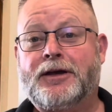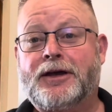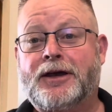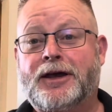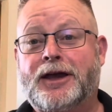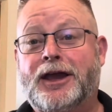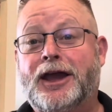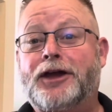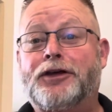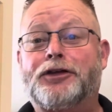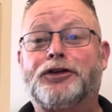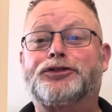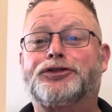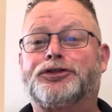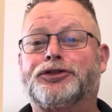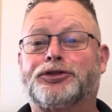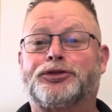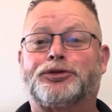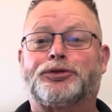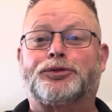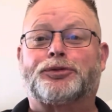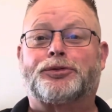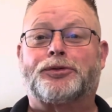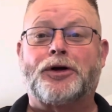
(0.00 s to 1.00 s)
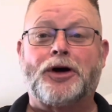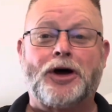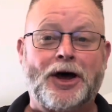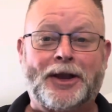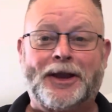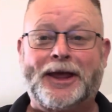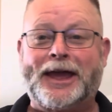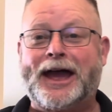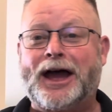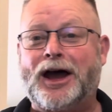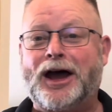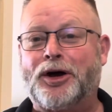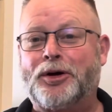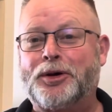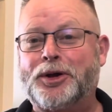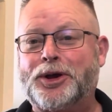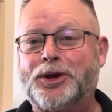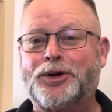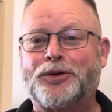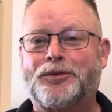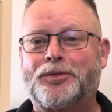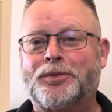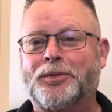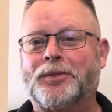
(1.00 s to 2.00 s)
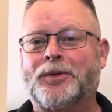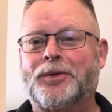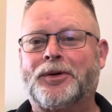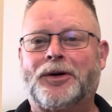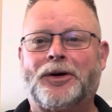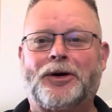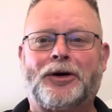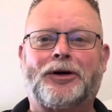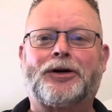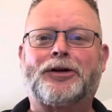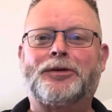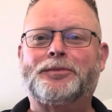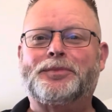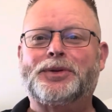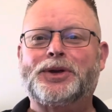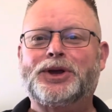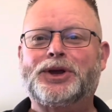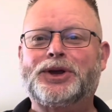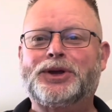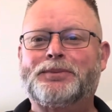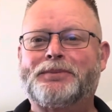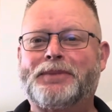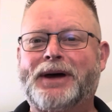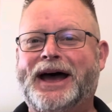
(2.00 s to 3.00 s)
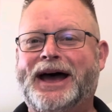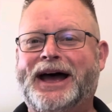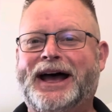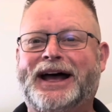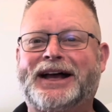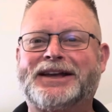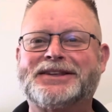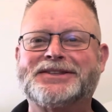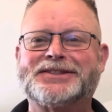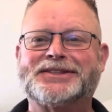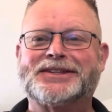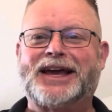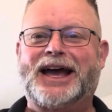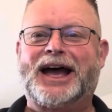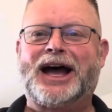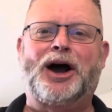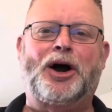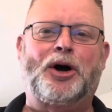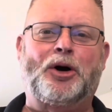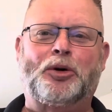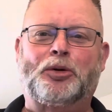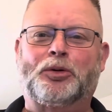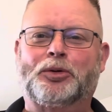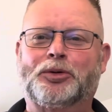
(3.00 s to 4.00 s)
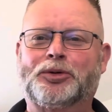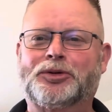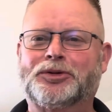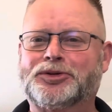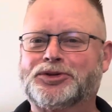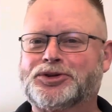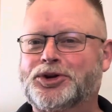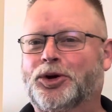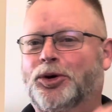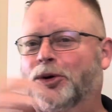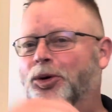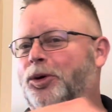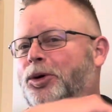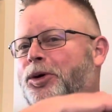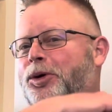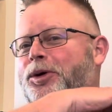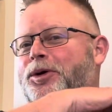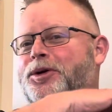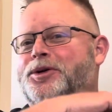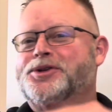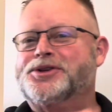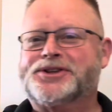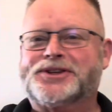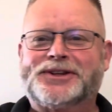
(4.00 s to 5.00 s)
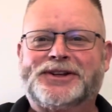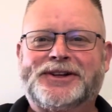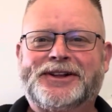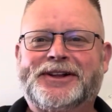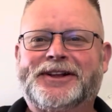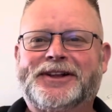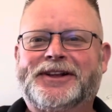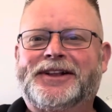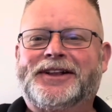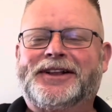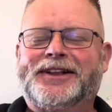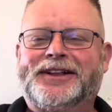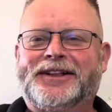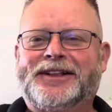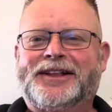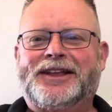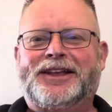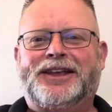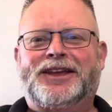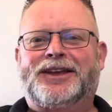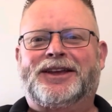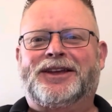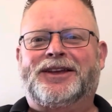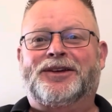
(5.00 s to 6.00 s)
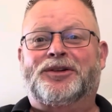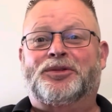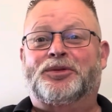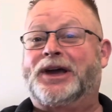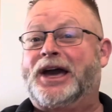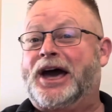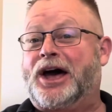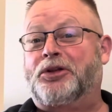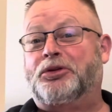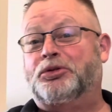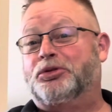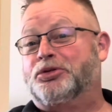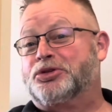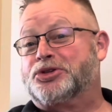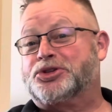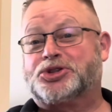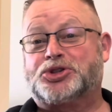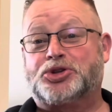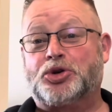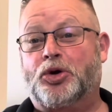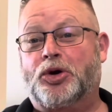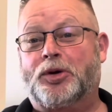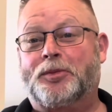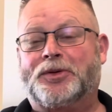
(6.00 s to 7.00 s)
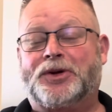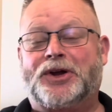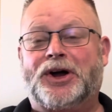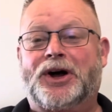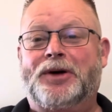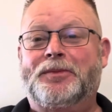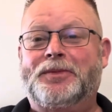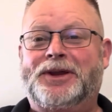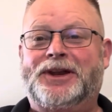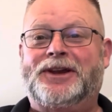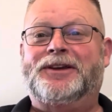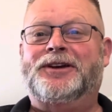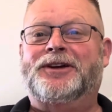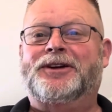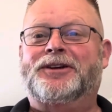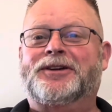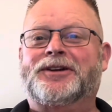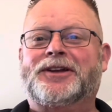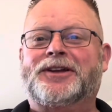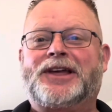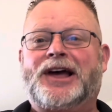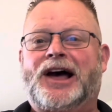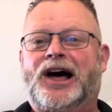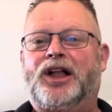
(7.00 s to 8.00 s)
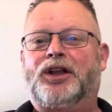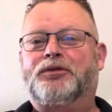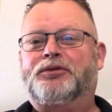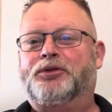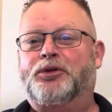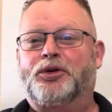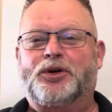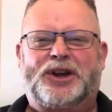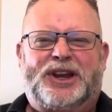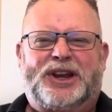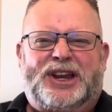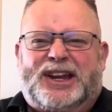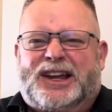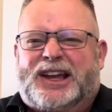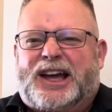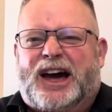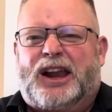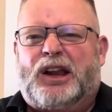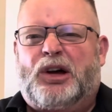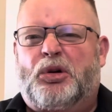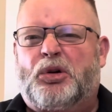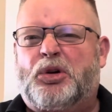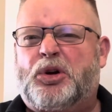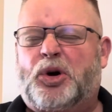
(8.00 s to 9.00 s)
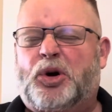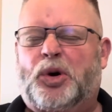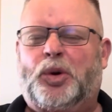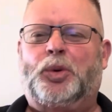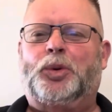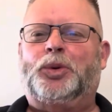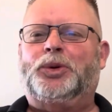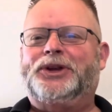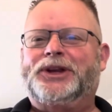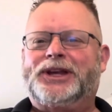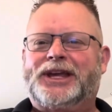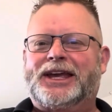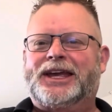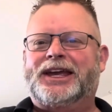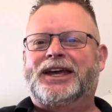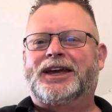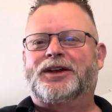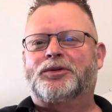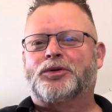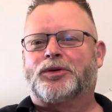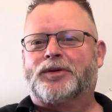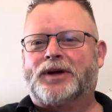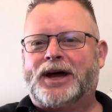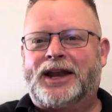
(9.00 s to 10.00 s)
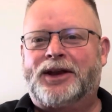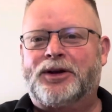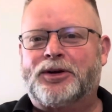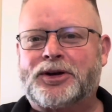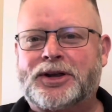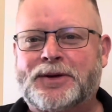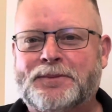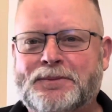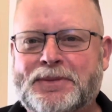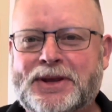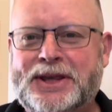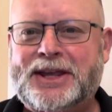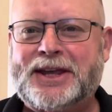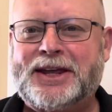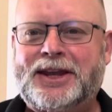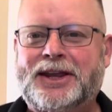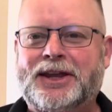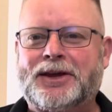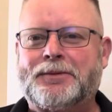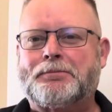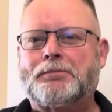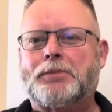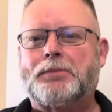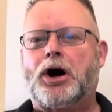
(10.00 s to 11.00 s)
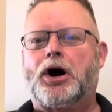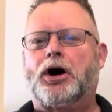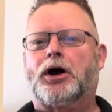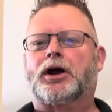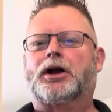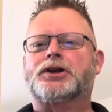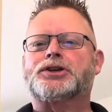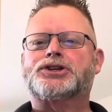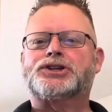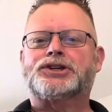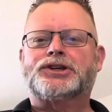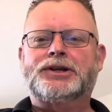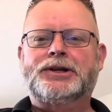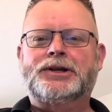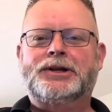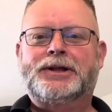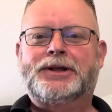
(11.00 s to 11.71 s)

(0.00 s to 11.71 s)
Hey, this is Ron Howe here from RB Bass Outdoors. We got a little storm coming in here in California. It got all cold again. We're right here at the beginning of March.